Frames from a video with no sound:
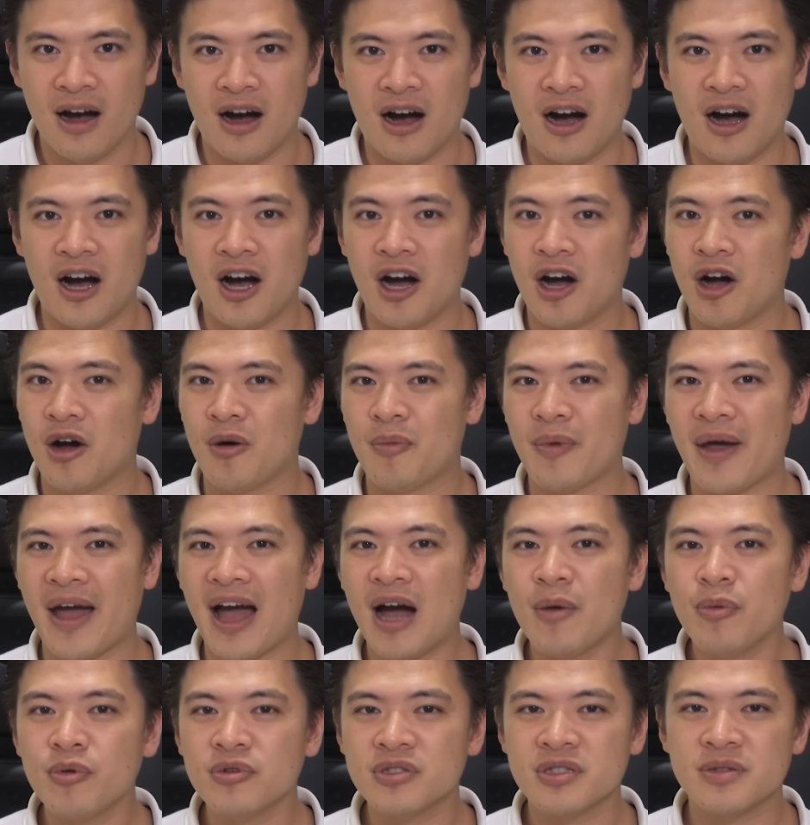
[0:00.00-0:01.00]

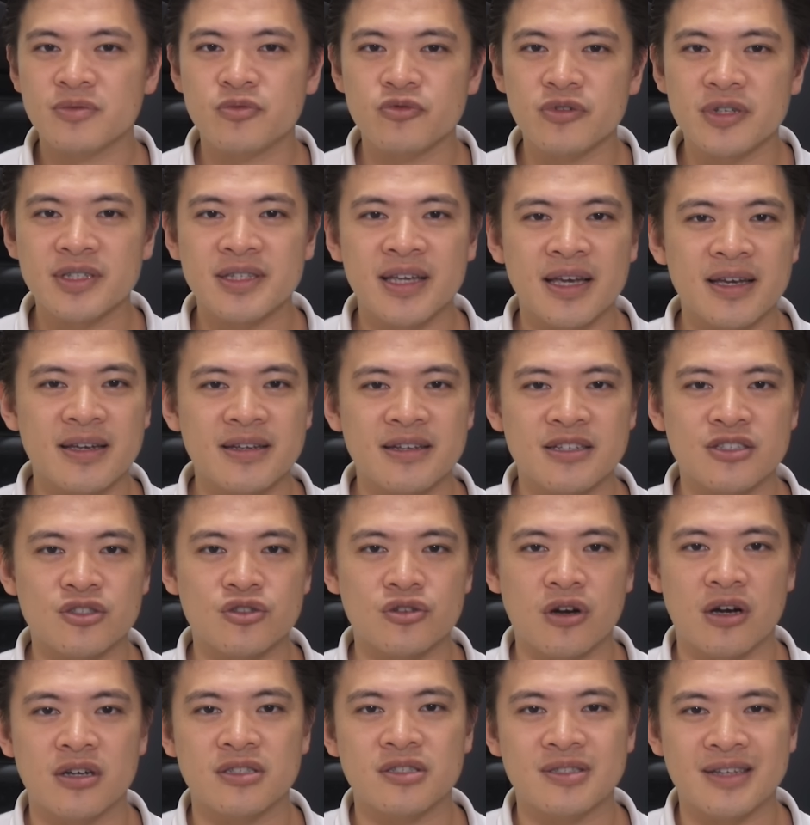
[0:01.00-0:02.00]
Apple's really taking a
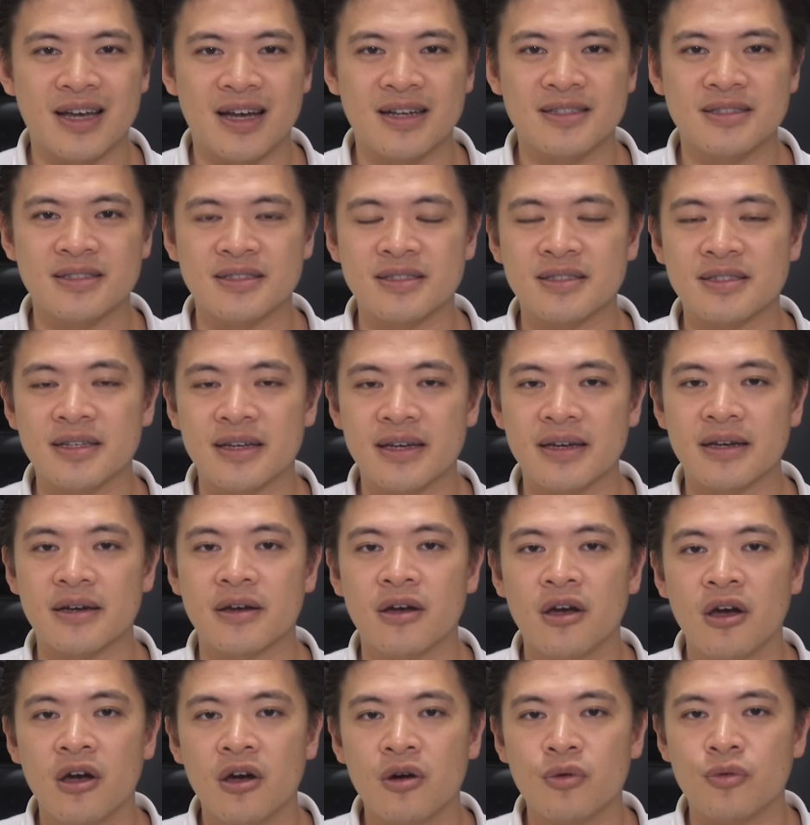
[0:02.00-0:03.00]
strong stance and
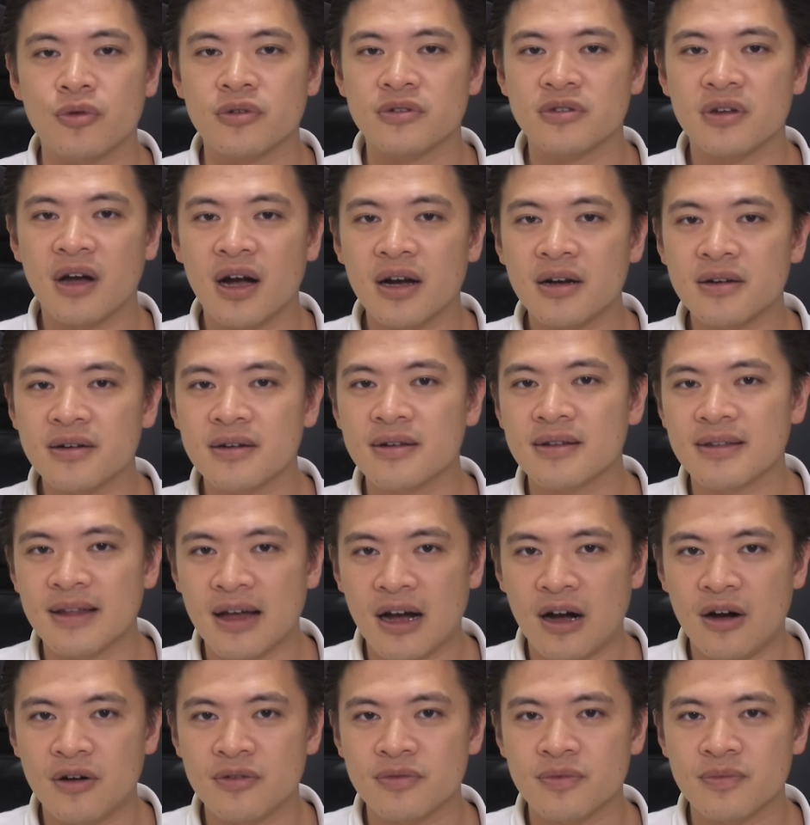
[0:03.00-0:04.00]
saying we're not going to
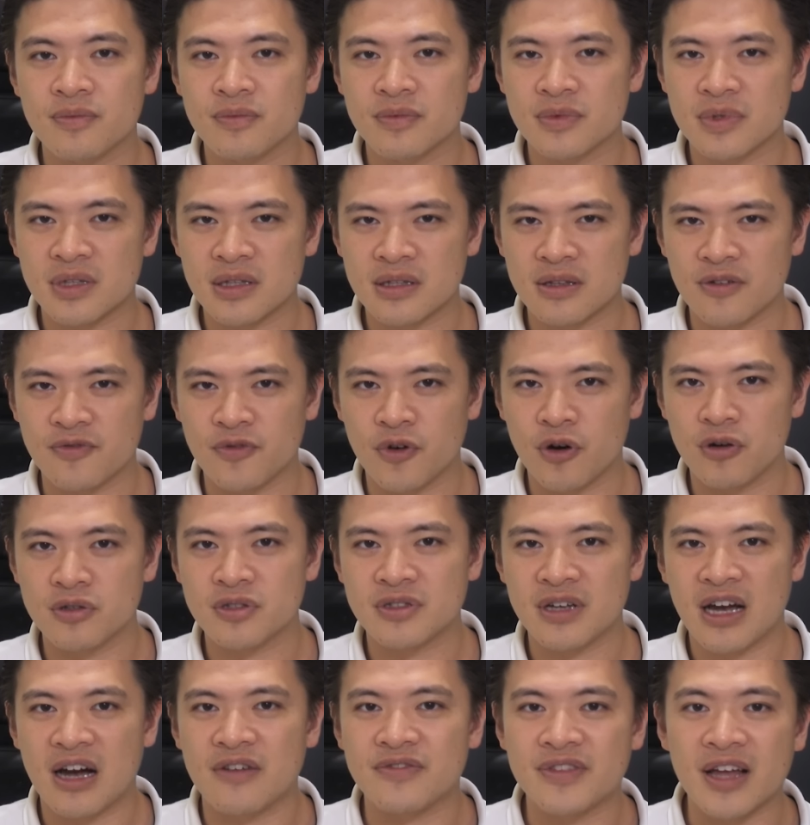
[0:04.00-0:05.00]
allow the
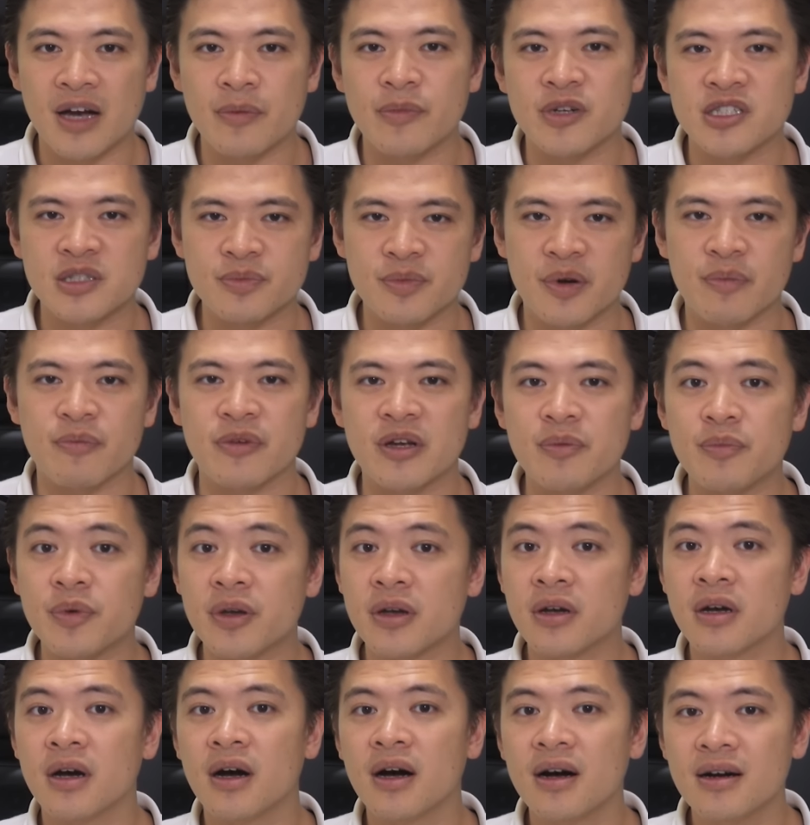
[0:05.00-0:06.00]
phones to have that much memory
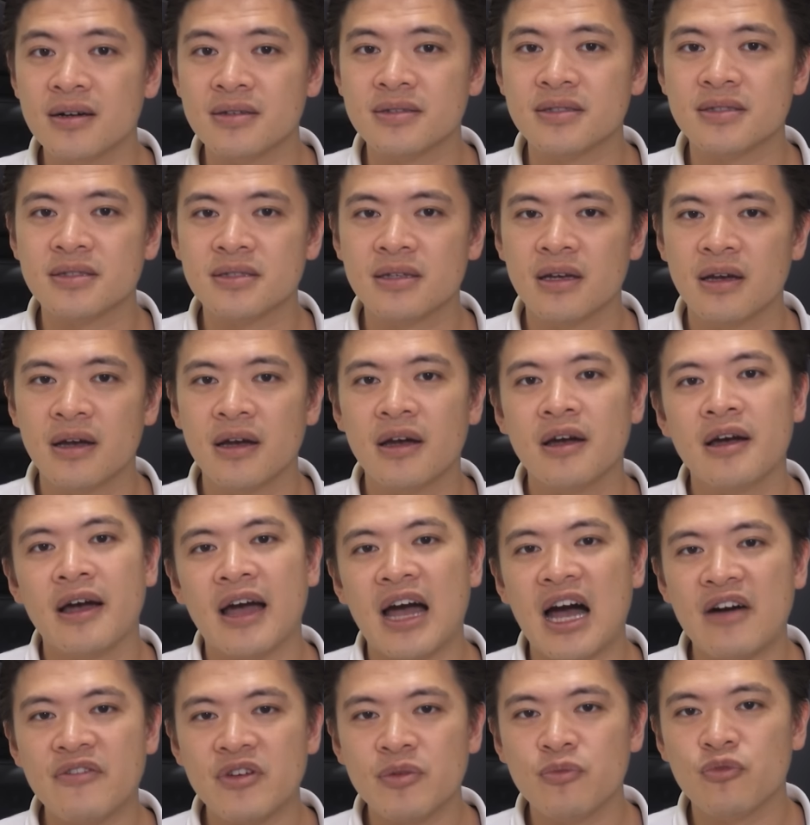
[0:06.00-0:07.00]
because
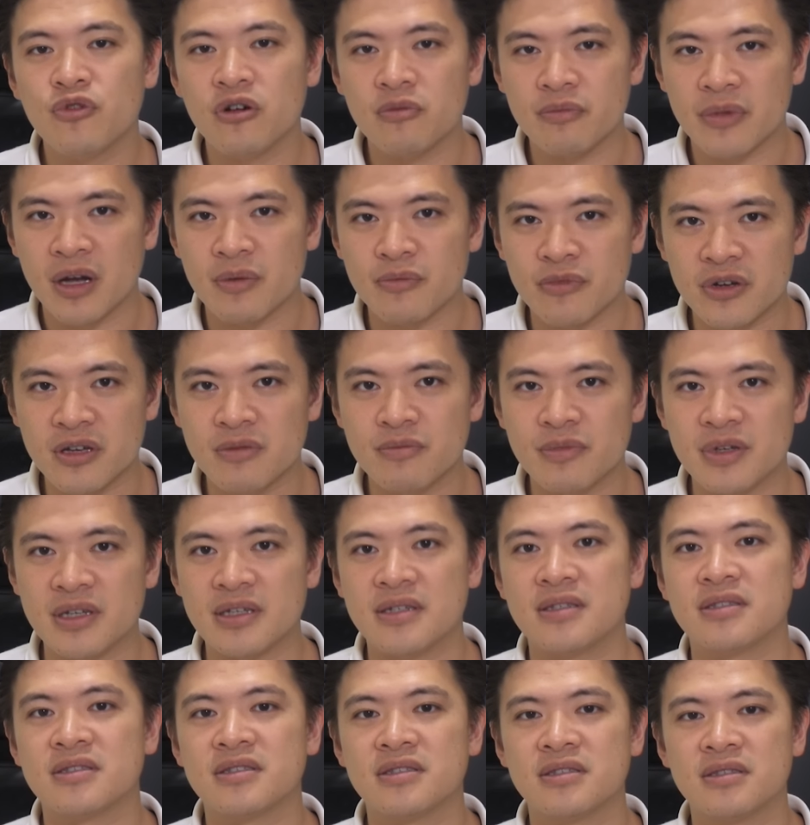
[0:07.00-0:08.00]
having more memory
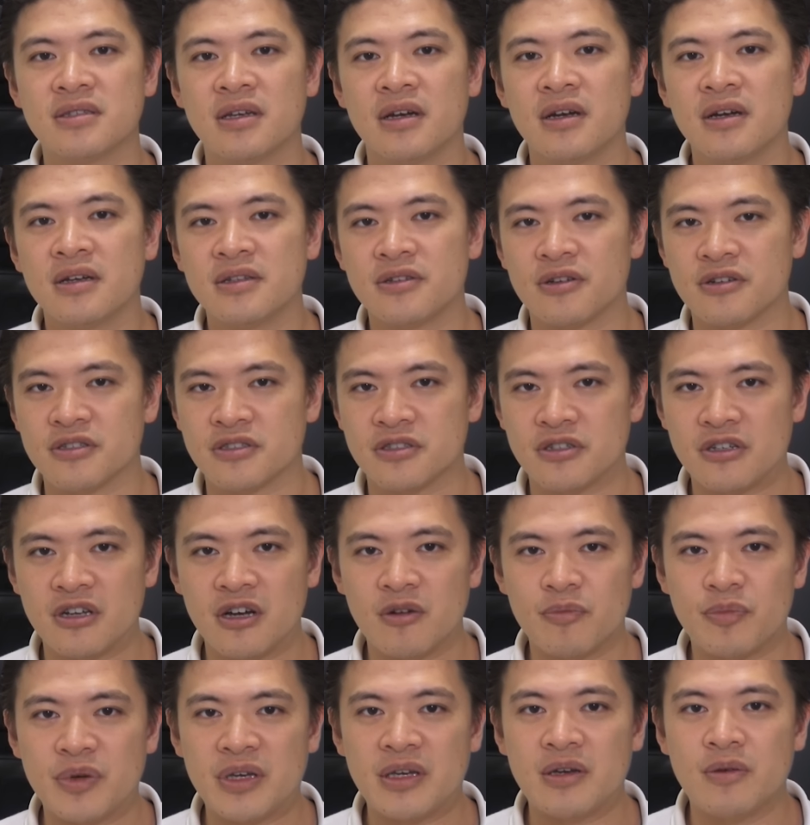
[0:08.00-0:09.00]
means there's
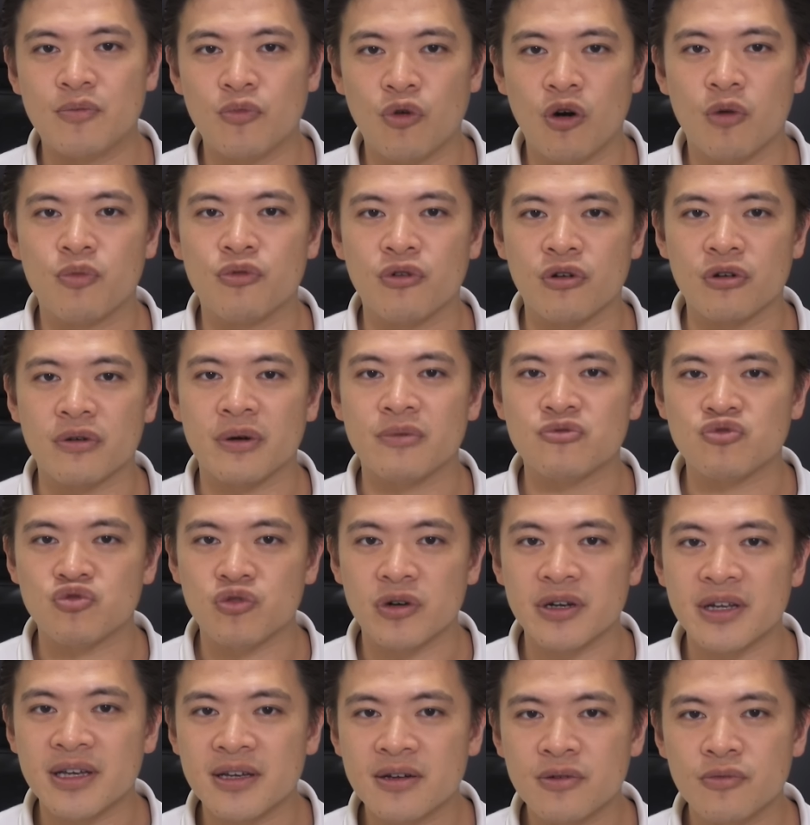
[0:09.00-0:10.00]
going to be more programs
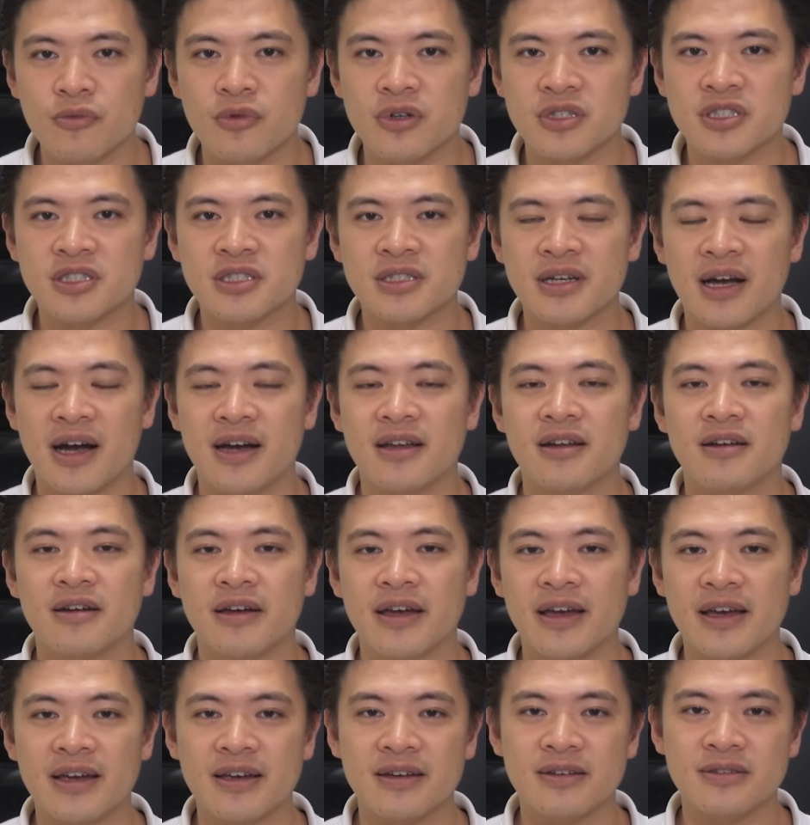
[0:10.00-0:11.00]
running, which kind
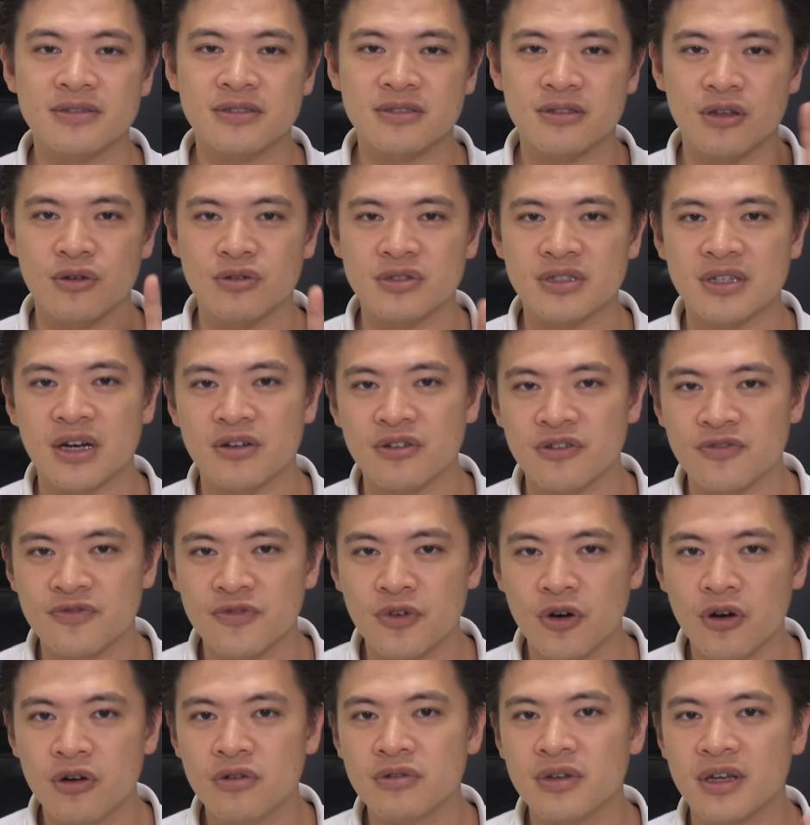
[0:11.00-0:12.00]
of A, slows down your
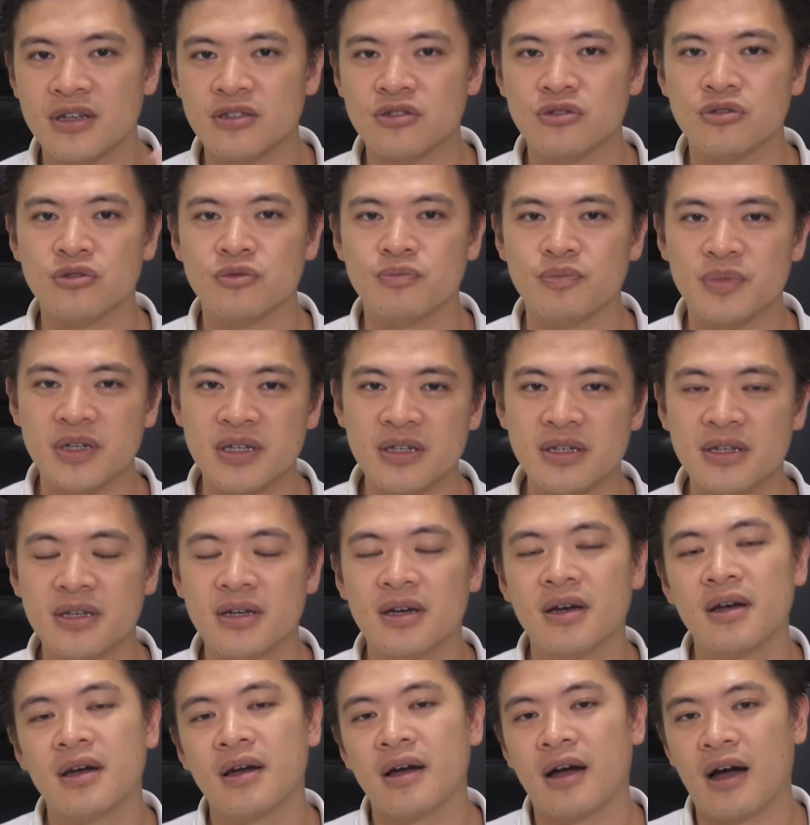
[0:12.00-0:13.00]
phone, and to
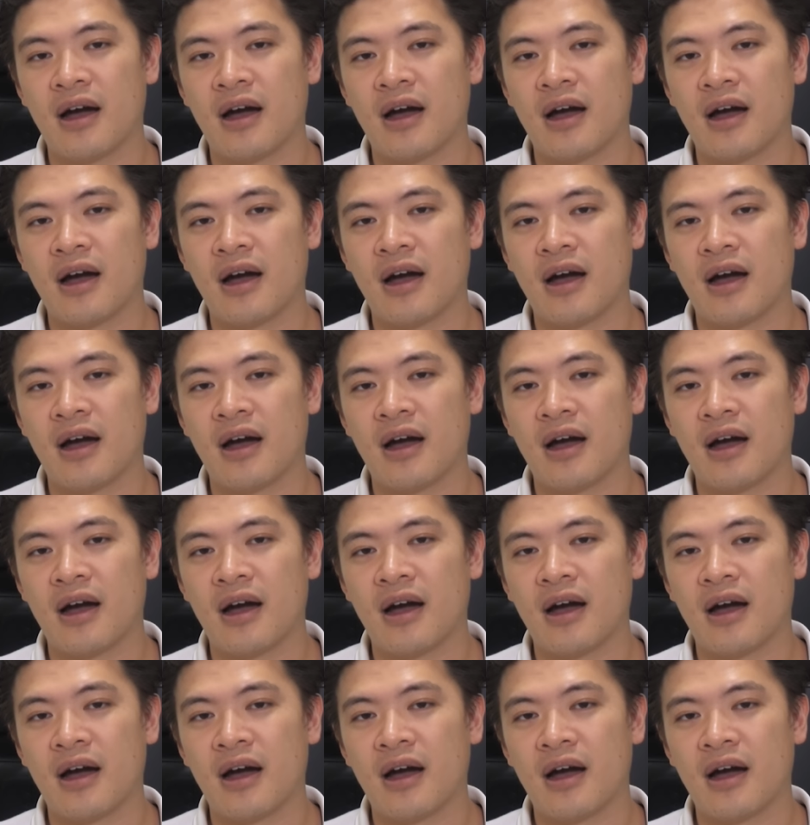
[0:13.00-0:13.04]
B,